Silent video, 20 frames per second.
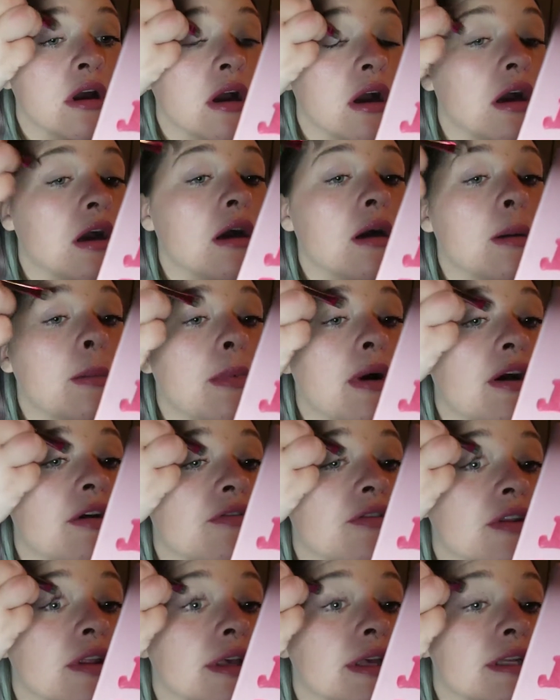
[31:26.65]
I
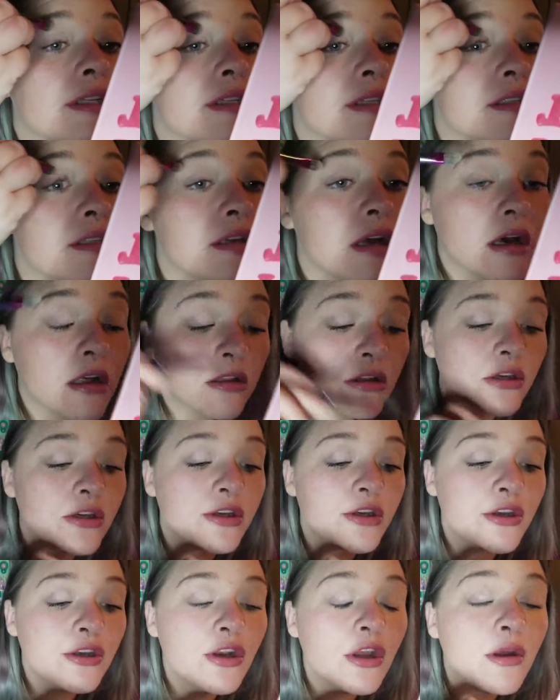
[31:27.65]
feel like it does not
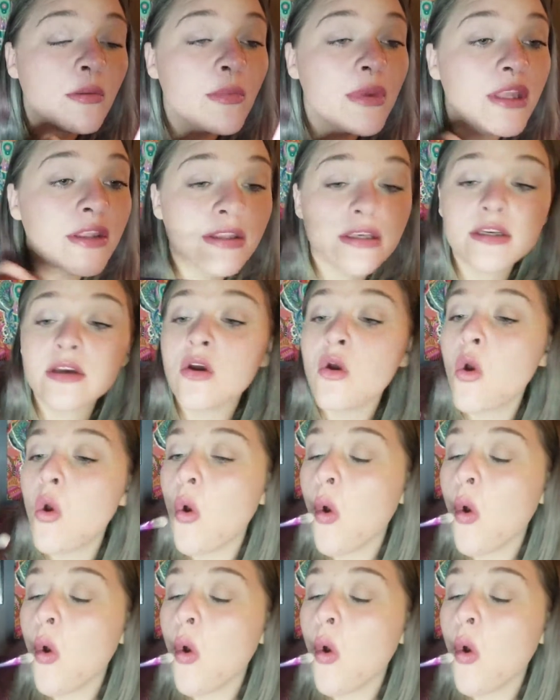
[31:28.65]
look good on me. The